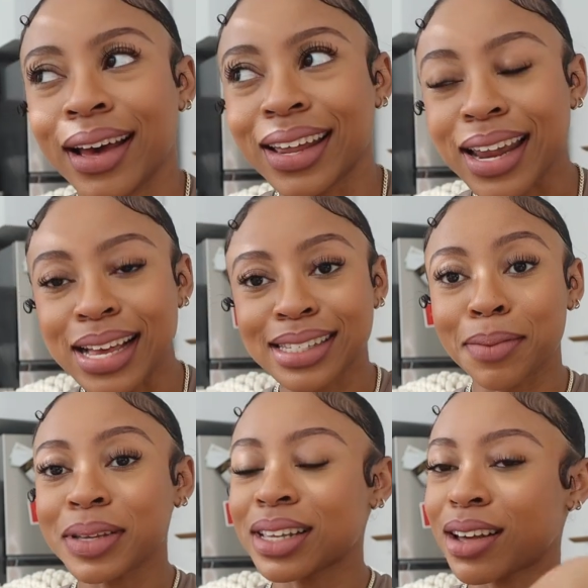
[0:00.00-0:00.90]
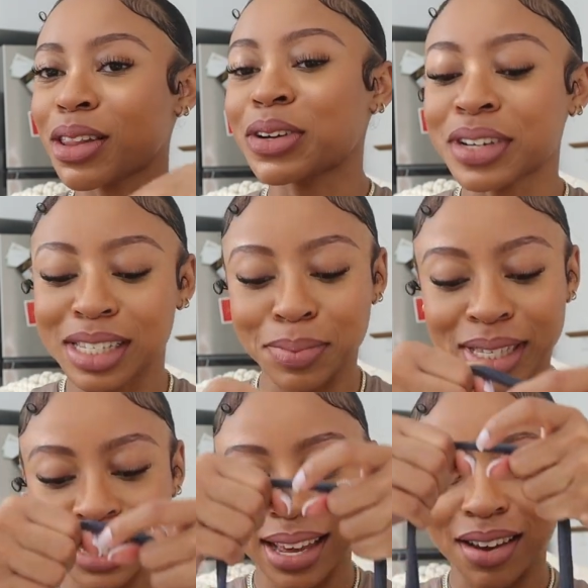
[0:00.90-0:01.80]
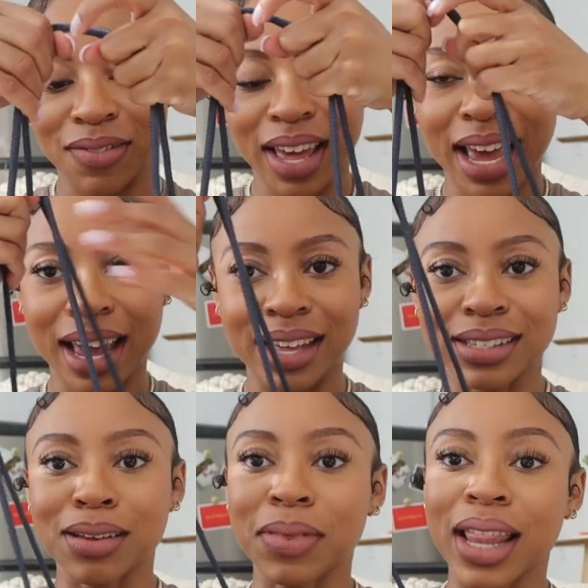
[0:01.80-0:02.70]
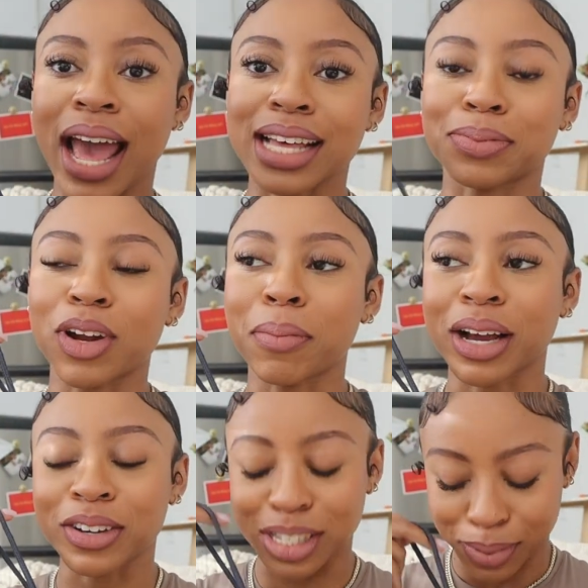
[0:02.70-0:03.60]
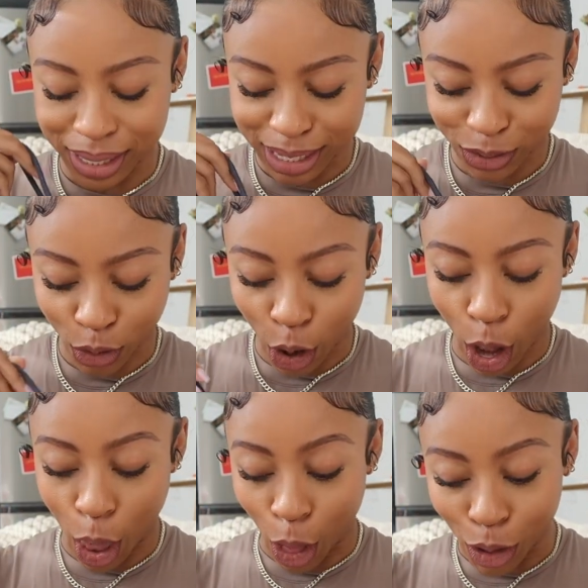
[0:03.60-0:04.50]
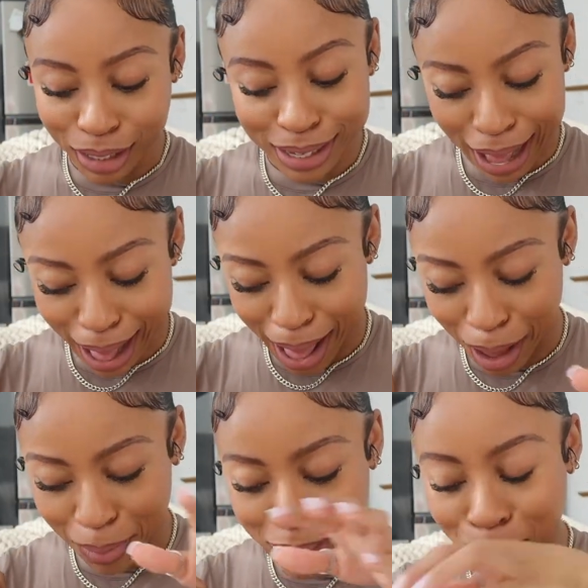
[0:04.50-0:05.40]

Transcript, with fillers: next up is another Christmas gift, and something that has been on my Christmas list for a long time. It's